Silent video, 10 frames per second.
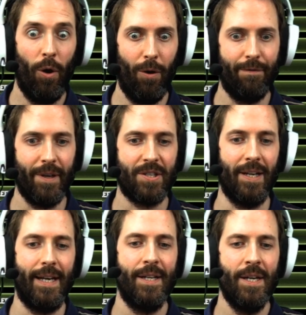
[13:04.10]

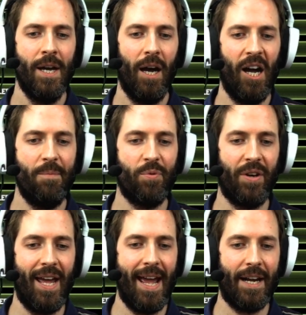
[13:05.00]
Obviously. Armed with
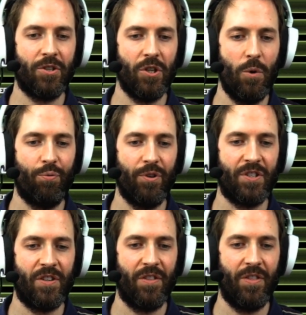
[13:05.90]
an
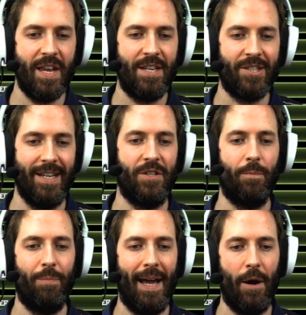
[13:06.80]
exoprosthesis
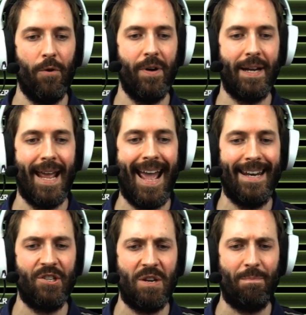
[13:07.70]
powering
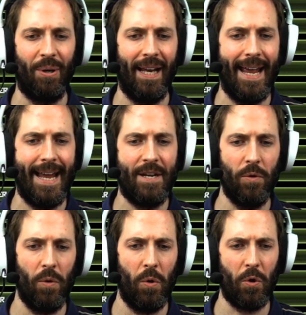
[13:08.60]
energy blade
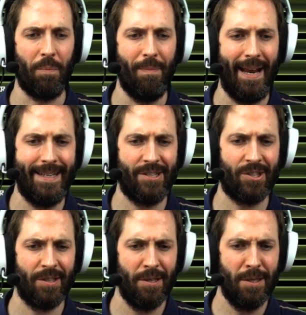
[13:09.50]
augments.